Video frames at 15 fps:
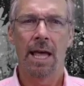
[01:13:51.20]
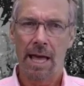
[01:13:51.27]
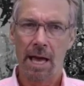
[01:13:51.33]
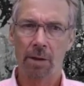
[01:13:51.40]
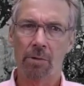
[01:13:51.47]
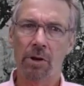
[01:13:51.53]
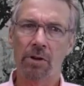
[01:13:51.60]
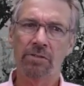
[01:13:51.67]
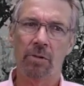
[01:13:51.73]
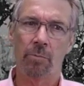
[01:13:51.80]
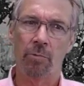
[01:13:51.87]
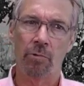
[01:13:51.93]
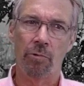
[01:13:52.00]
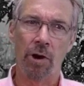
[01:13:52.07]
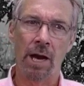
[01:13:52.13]
I will also
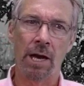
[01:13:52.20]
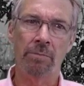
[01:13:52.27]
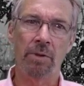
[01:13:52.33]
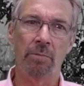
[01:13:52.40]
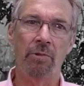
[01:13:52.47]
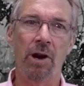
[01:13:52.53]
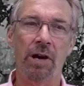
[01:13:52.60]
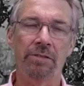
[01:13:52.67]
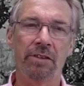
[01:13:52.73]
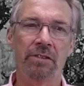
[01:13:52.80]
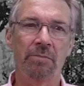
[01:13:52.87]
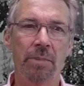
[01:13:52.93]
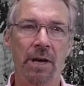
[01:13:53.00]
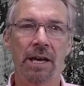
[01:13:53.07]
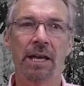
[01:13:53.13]
prime the process
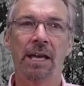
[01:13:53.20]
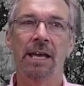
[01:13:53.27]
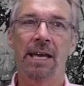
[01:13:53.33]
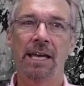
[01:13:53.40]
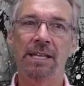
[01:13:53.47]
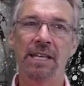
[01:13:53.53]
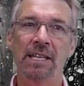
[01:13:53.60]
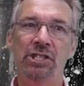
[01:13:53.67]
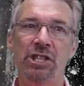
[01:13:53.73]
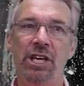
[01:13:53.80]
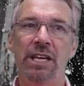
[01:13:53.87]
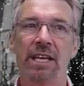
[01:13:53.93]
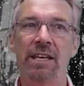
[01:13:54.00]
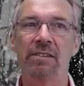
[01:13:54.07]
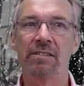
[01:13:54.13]
by
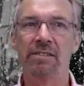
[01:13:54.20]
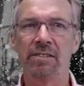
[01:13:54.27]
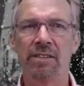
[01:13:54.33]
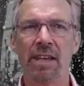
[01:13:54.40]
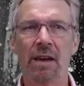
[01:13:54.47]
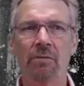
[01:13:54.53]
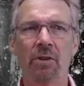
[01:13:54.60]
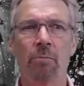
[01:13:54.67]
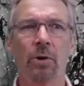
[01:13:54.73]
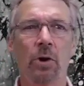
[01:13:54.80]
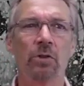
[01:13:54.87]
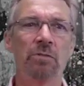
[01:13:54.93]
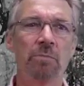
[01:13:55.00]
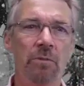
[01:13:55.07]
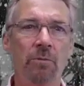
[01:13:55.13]
initiating several
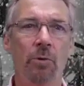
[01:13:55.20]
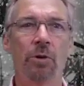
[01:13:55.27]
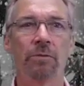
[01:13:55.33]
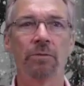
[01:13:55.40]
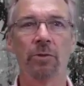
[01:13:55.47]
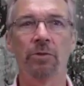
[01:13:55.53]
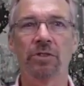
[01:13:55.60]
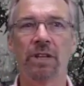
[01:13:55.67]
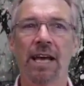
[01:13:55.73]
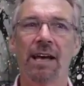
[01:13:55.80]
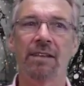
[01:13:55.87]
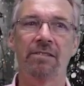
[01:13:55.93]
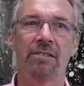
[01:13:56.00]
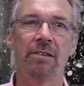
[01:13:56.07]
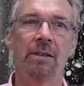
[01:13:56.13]
posts before the first
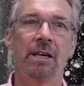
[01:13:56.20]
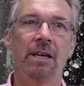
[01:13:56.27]
class